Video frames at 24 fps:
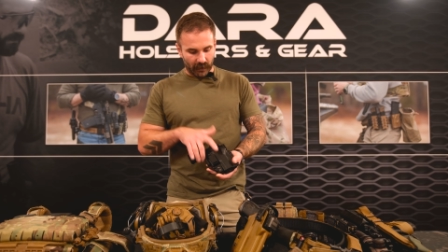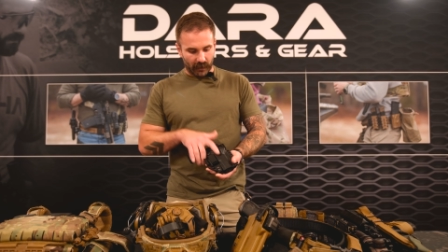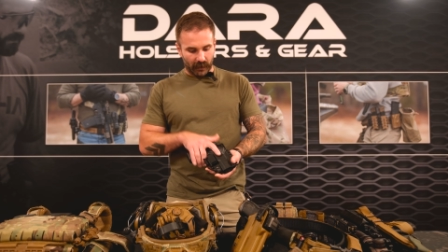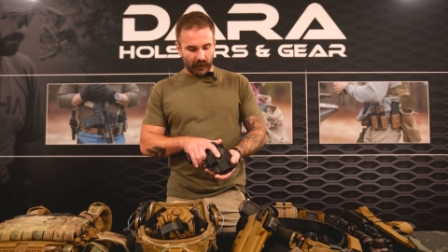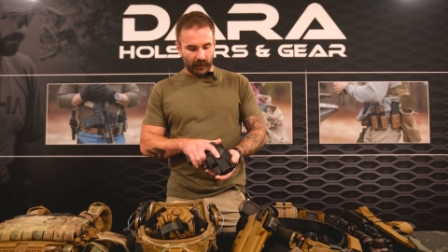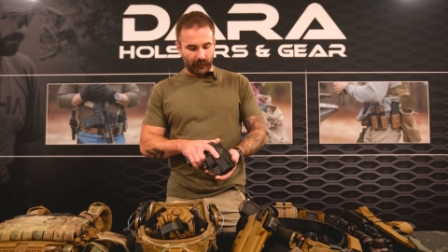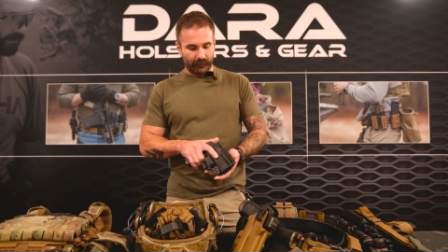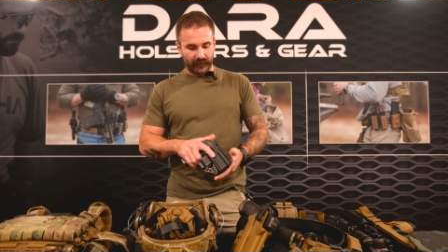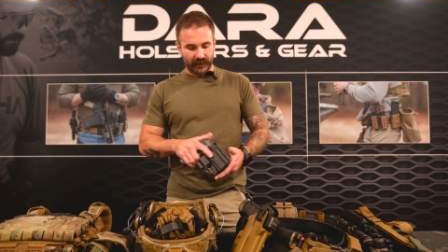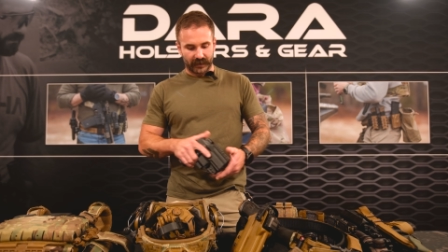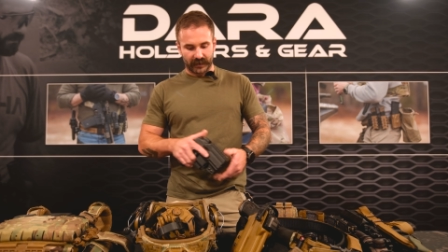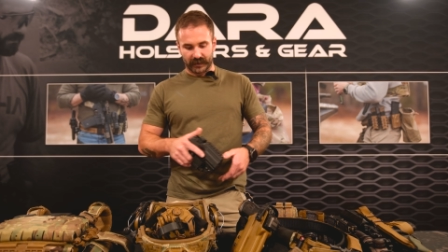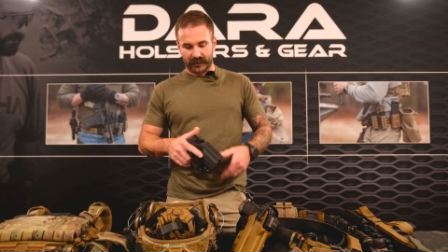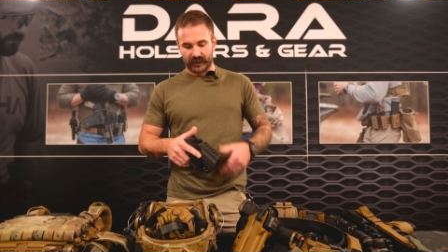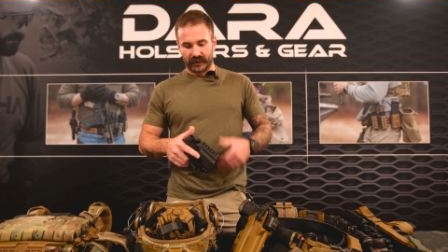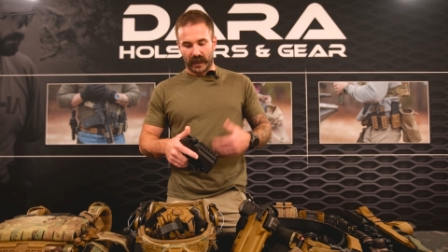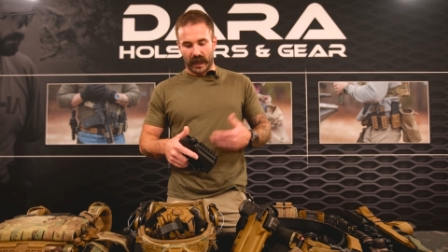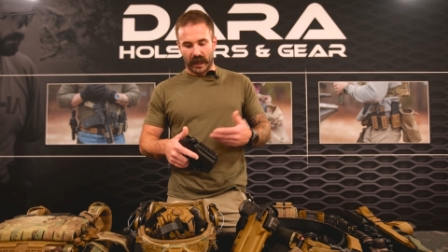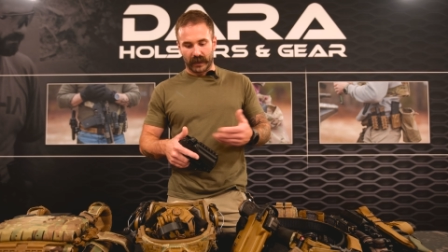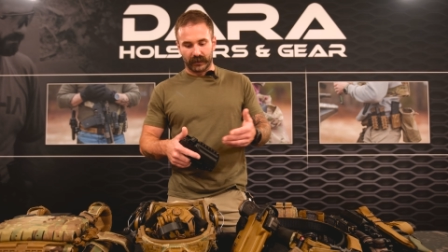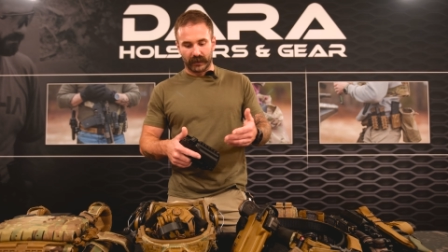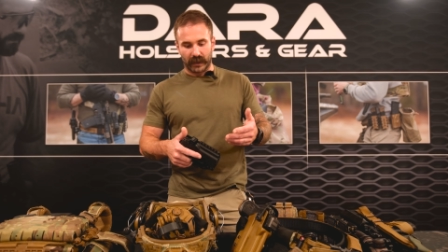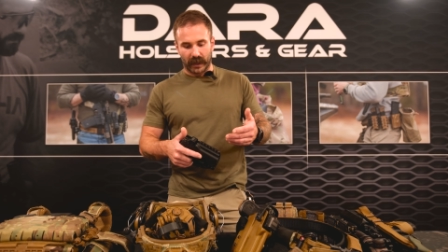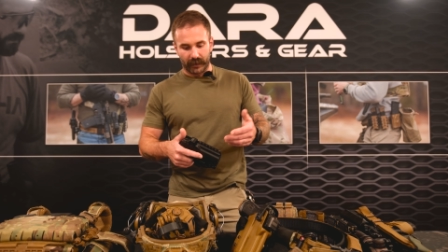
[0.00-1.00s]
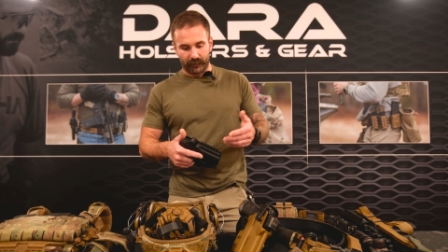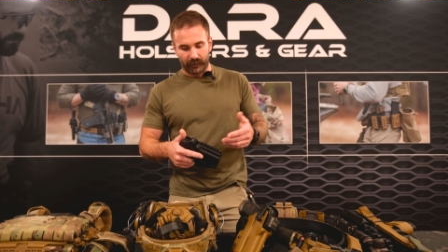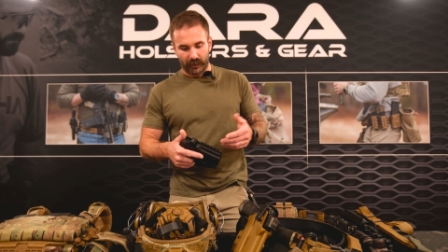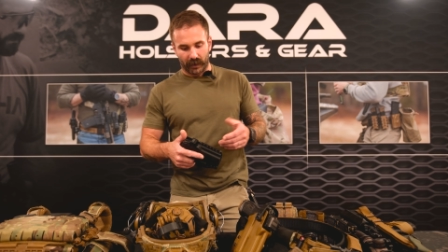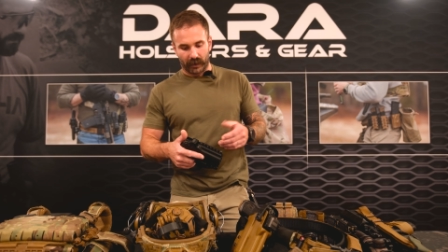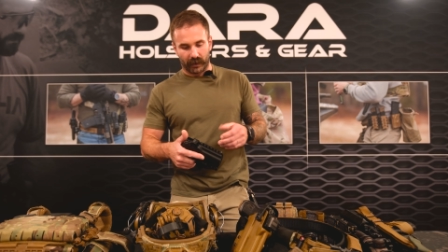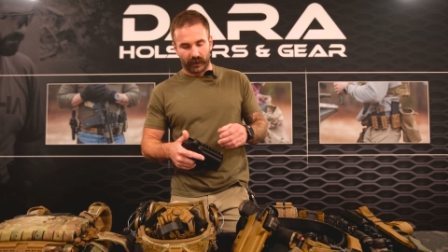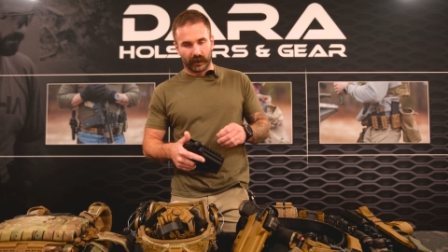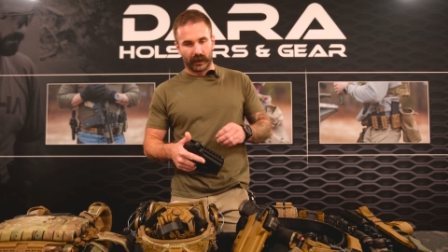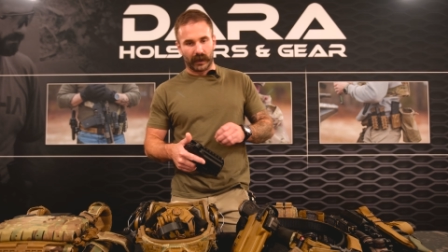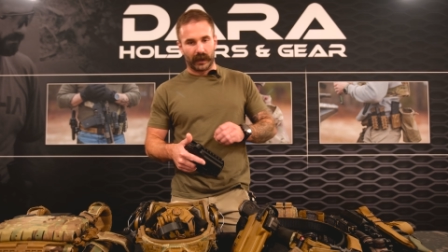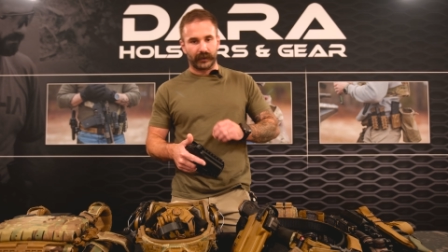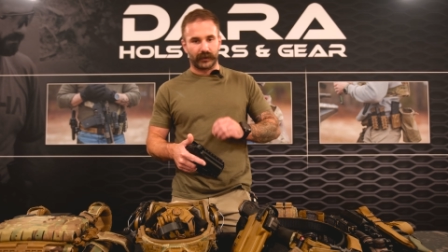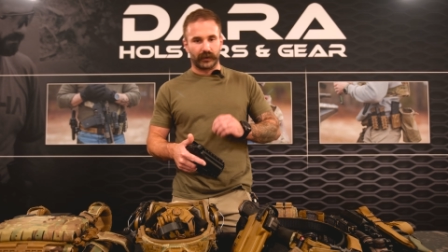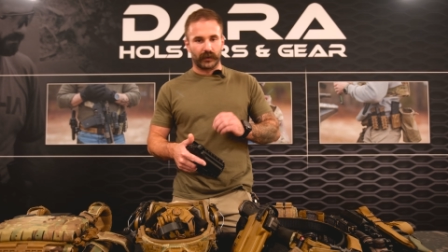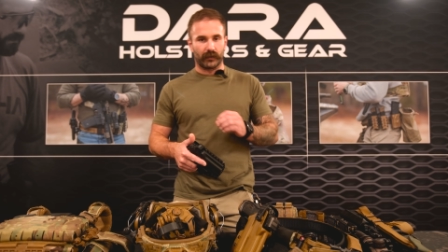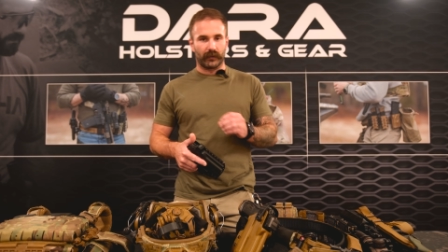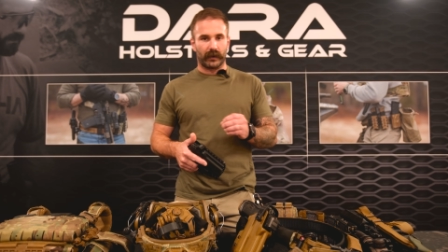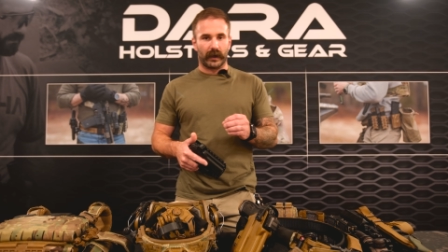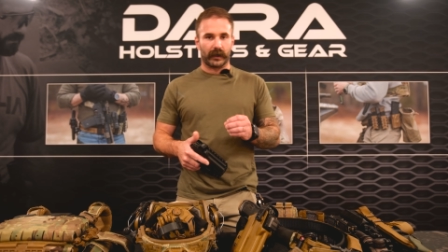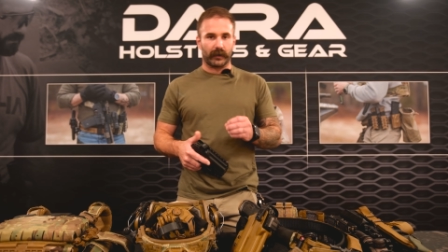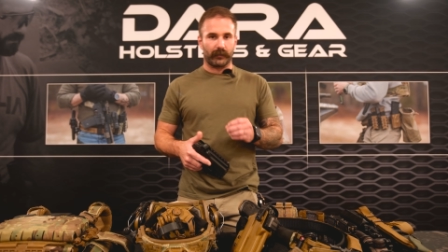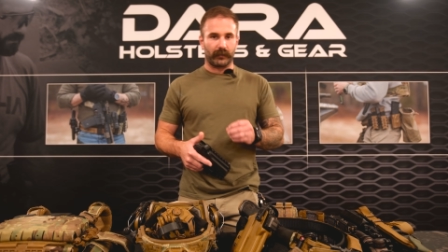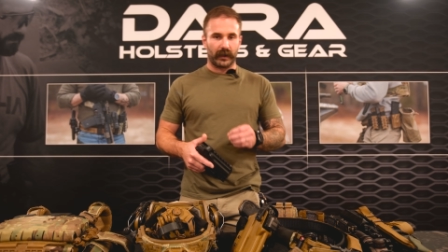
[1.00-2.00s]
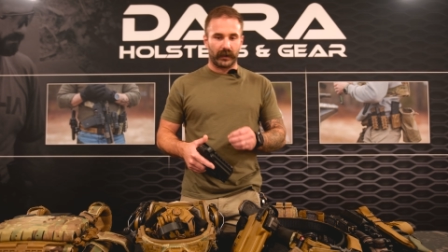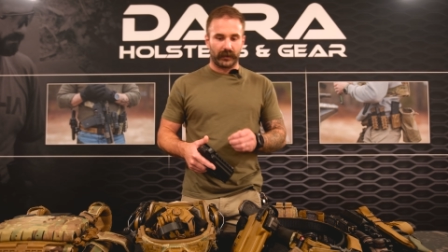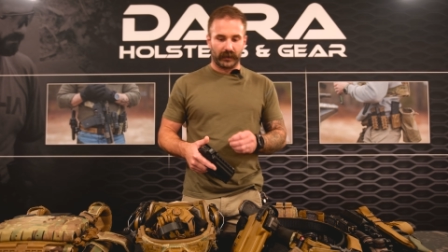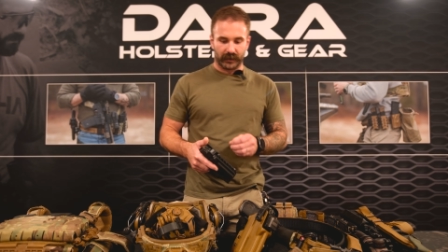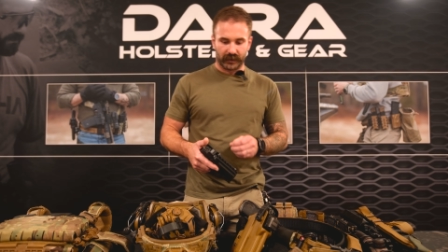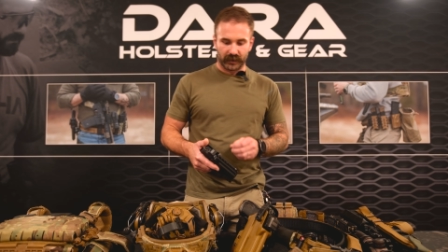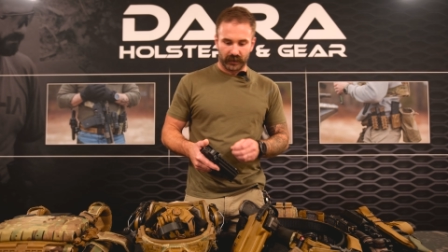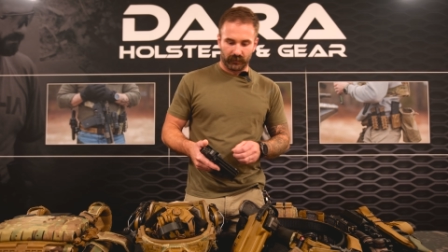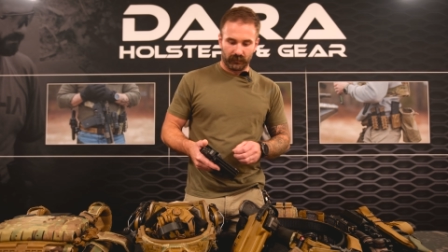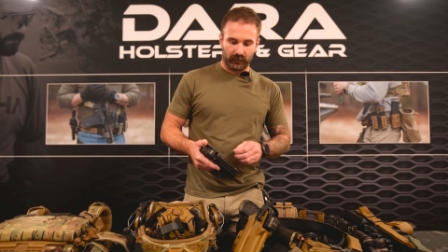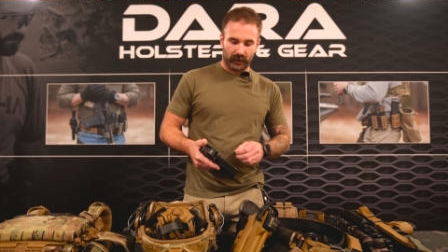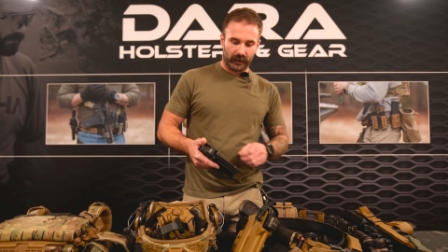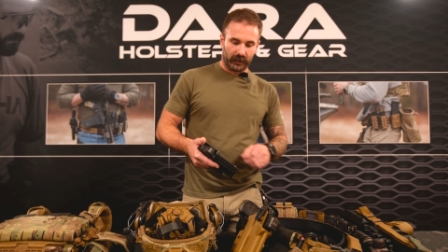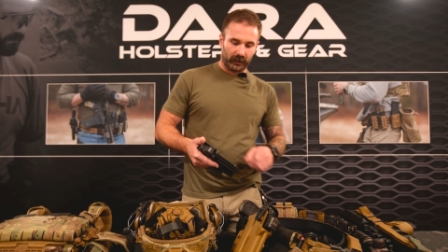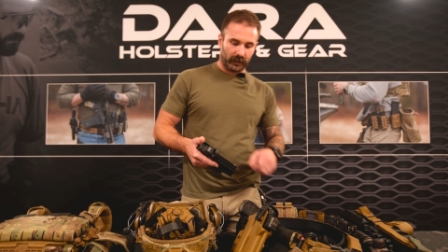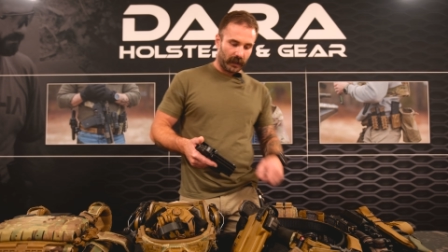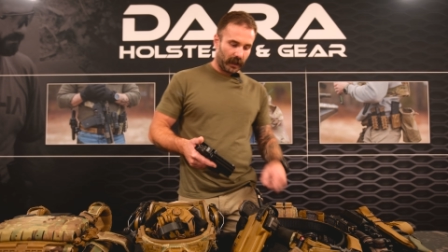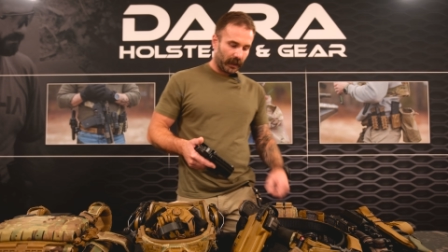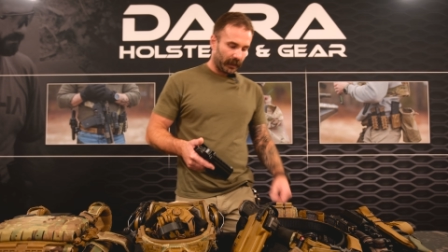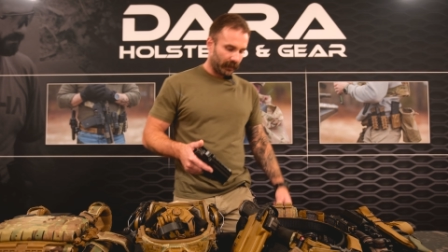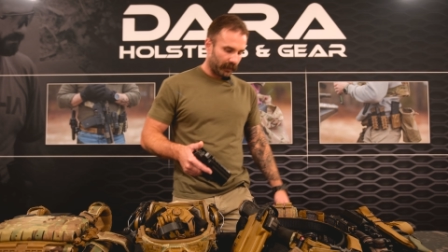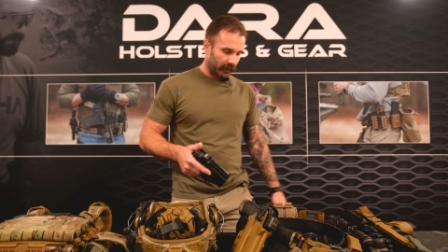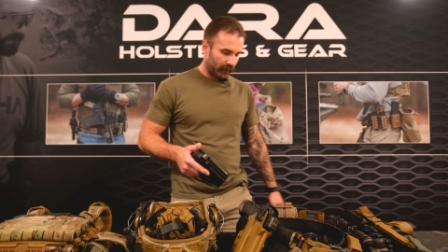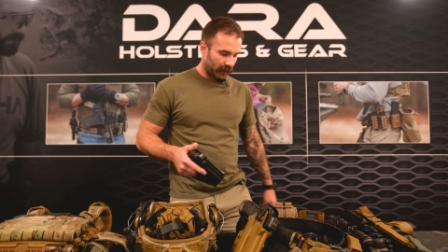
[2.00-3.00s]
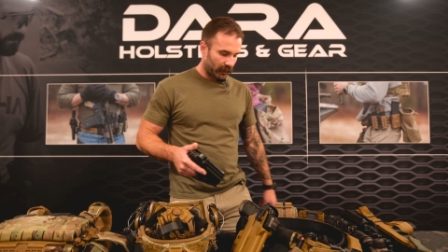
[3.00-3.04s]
This is non-light bearing. I do recommend that you run a light